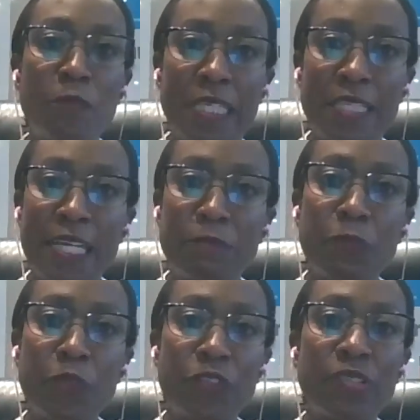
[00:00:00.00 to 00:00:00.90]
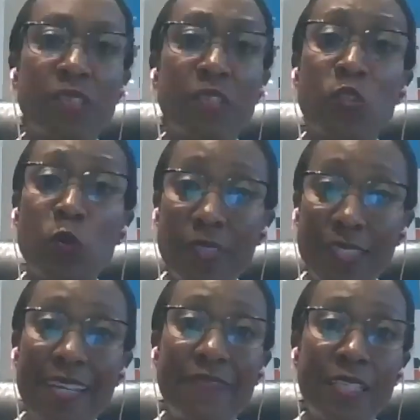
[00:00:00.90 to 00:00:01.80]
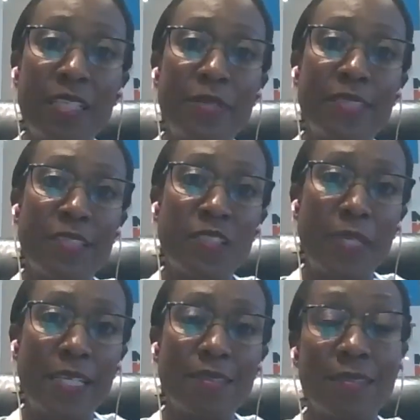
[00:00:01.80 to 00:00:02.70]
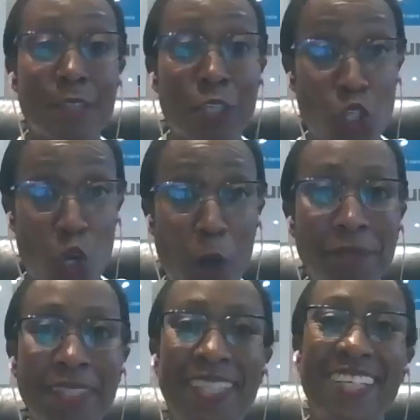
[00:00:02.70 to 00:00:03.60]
Many times persons are so stifled in the business place, the job,